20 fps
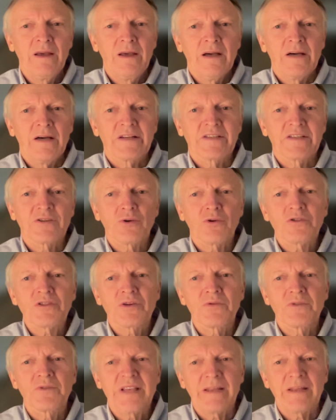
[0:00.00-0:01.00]
resource
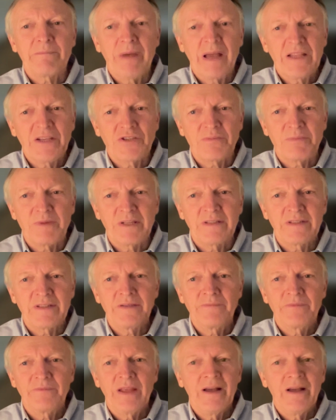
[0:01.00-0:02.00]
use and
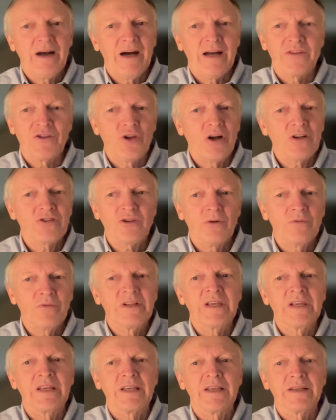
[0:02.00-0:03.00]
management are not
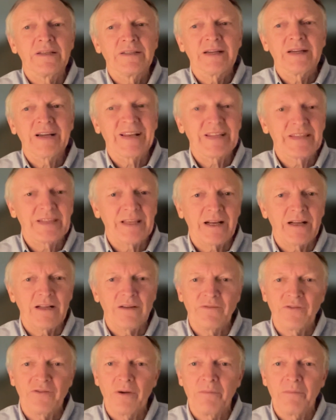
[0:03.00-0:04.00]
only
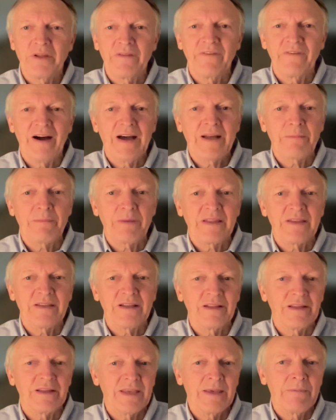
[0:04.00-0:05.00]
critical from
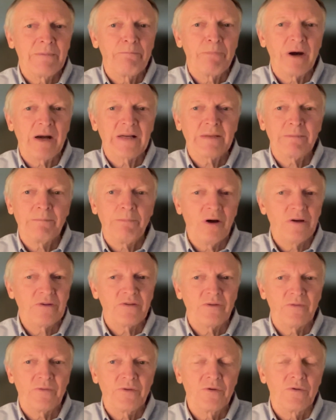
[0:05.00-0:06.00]
environmental impact
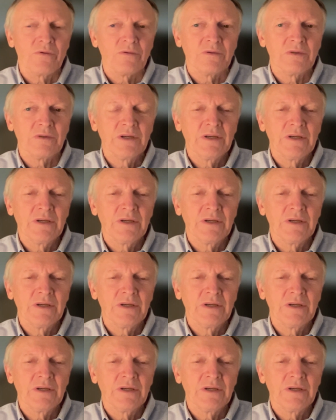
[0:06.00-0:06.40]
point of view,